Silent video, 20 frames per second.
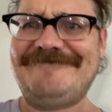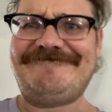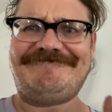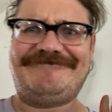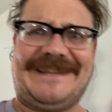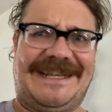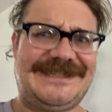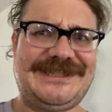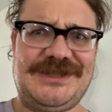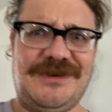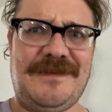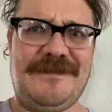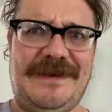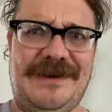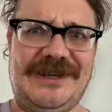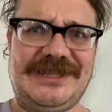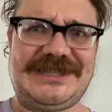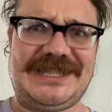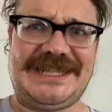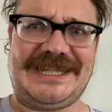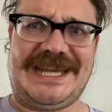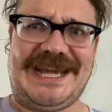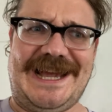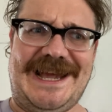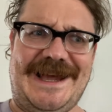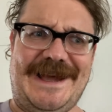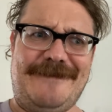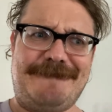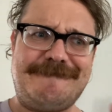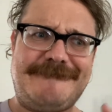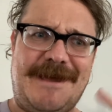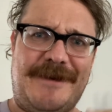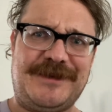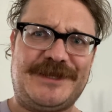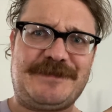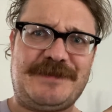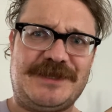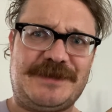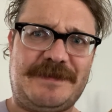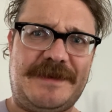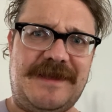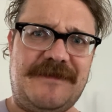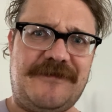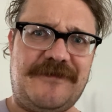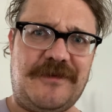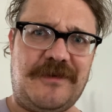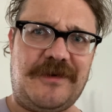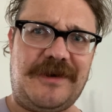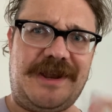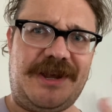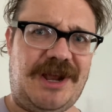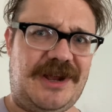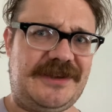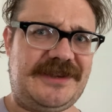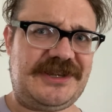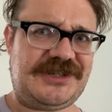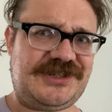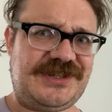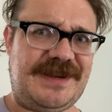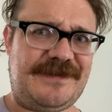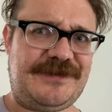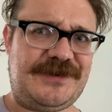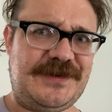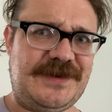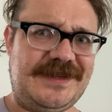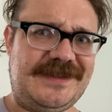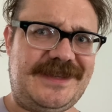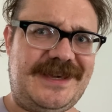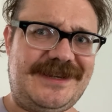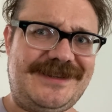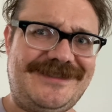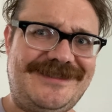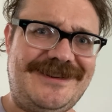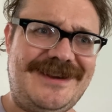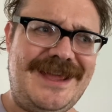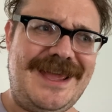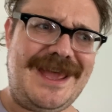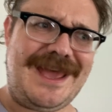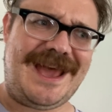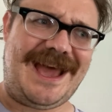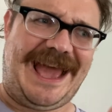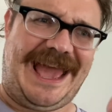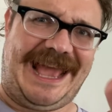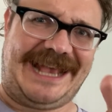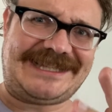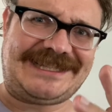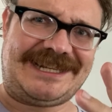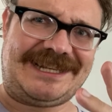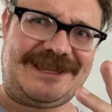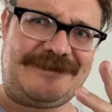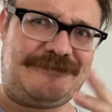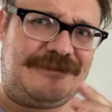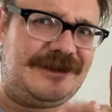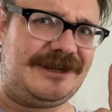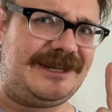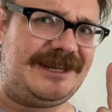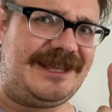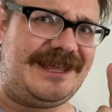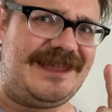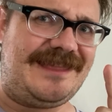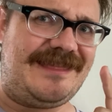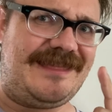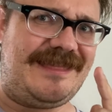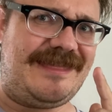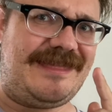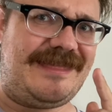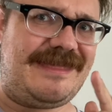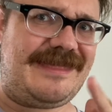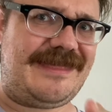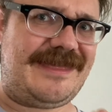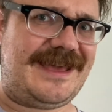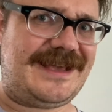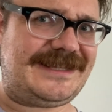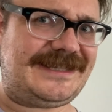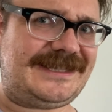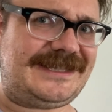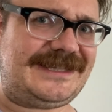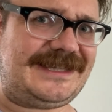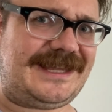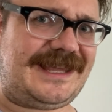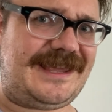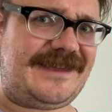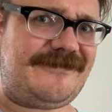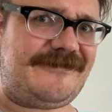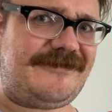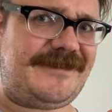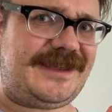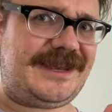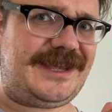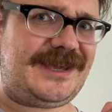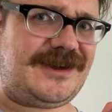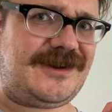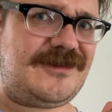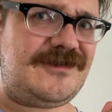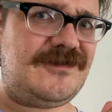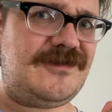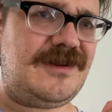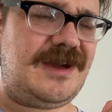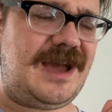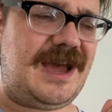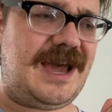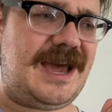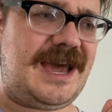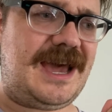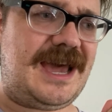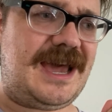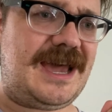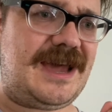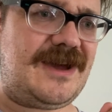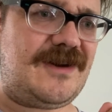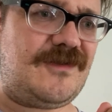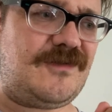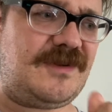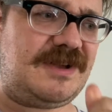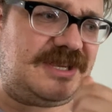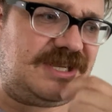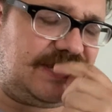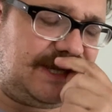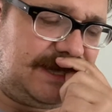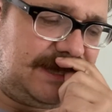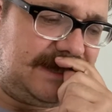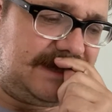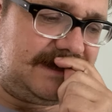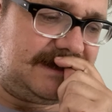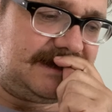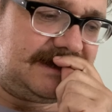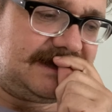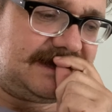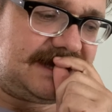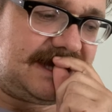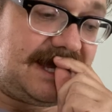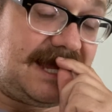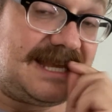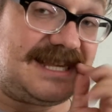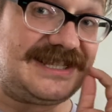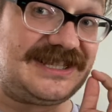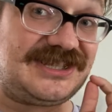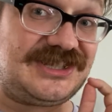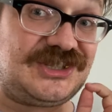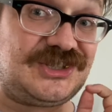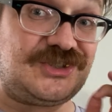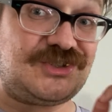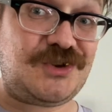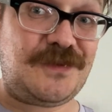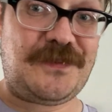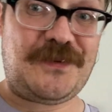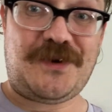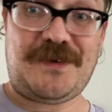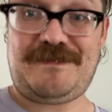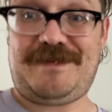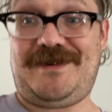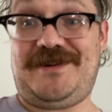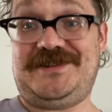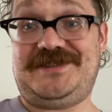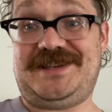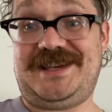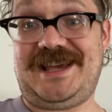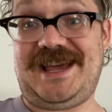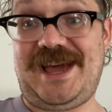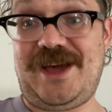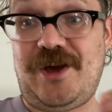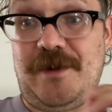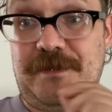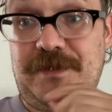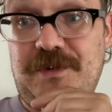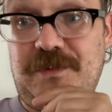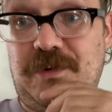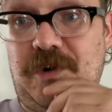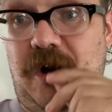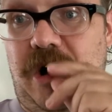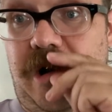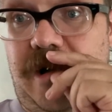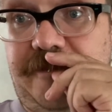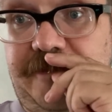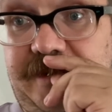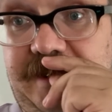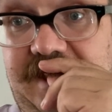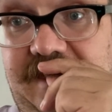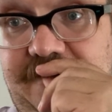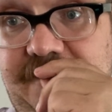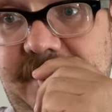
That's so embarrassing. Uh, that was supposed to be for an audition I'm doing later. I accidentally put it in this video, uh, which is super embarrassing. I hope you will all forgive